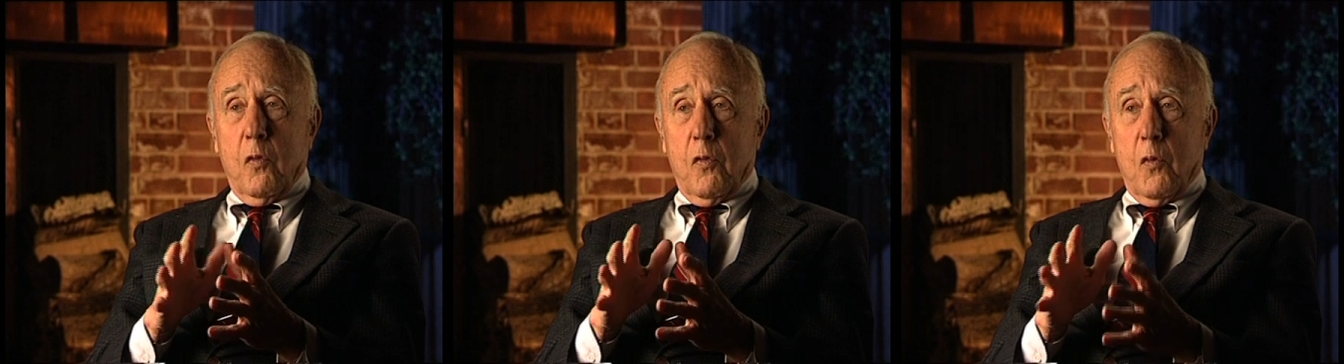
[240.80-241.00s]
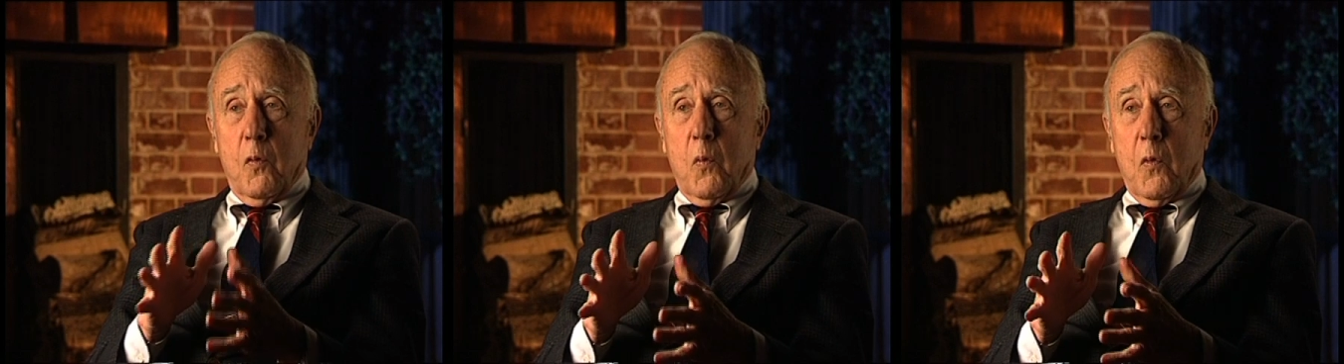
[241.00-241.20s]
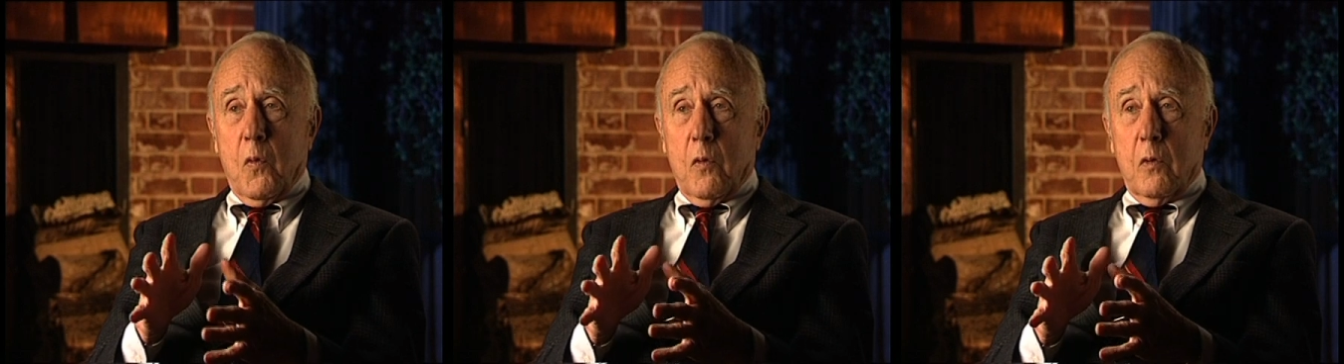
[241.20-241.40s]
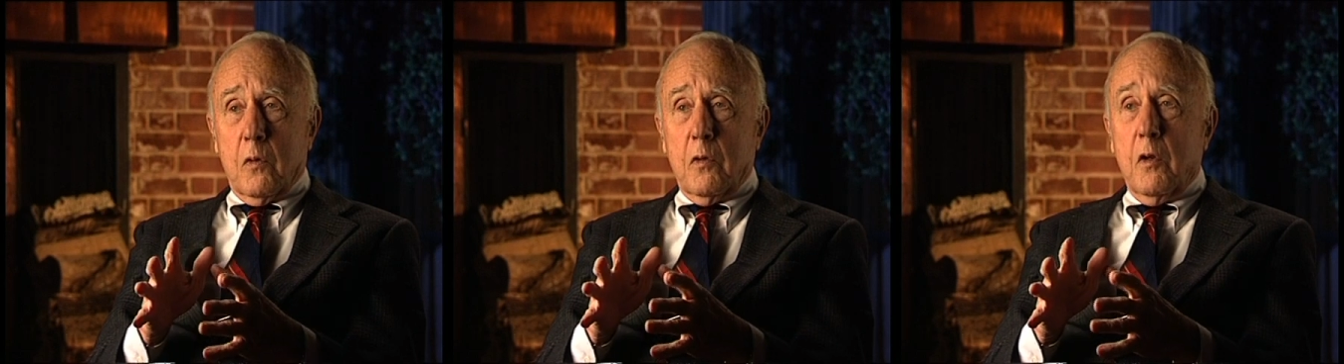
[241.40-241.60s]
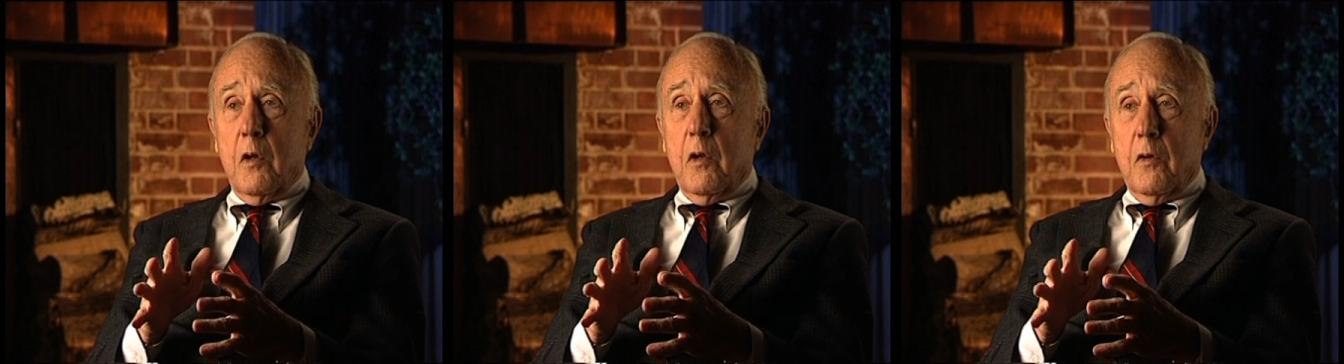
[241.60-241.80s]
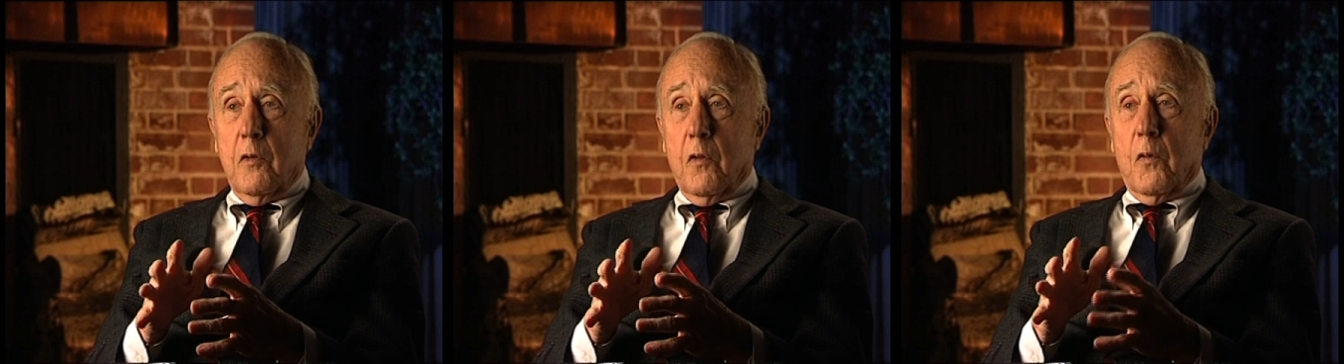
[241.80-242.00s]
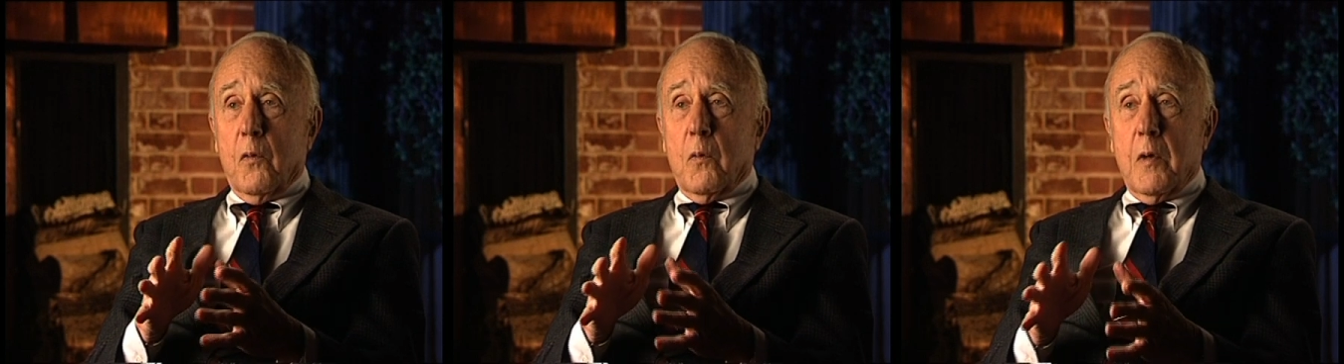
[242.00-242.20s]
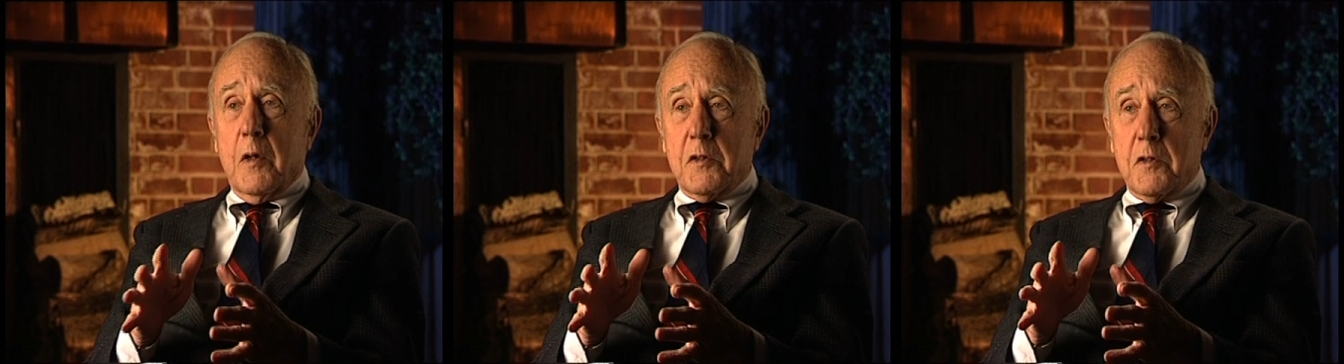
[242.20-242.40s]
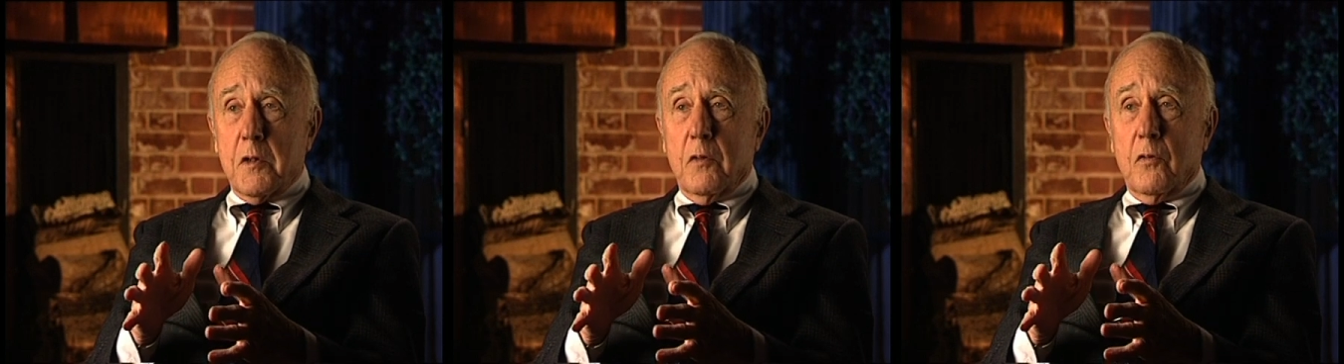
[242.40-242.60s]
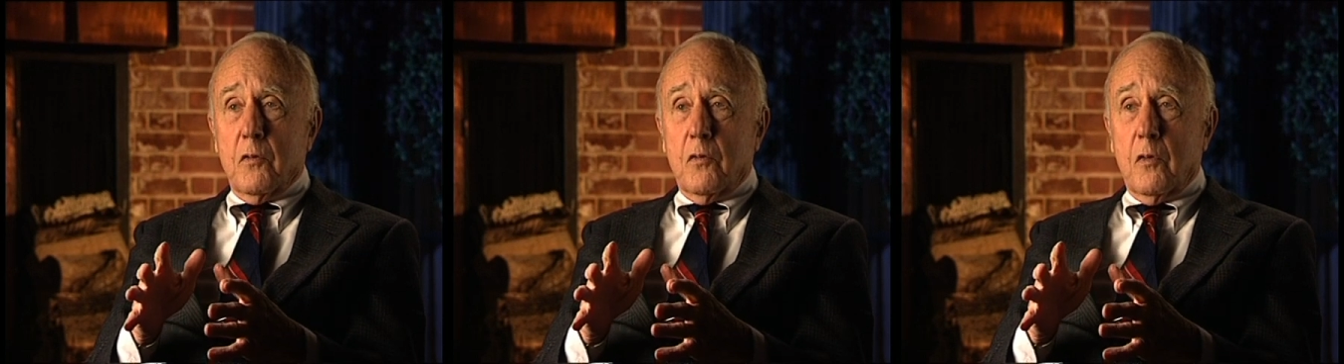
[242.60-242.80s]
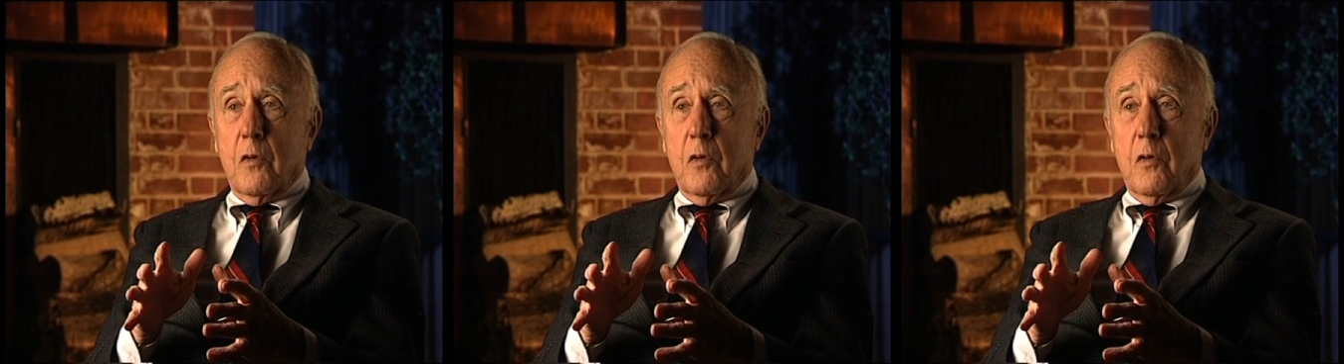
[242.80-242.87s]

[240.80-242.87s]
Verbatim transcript: of the world to the Russians.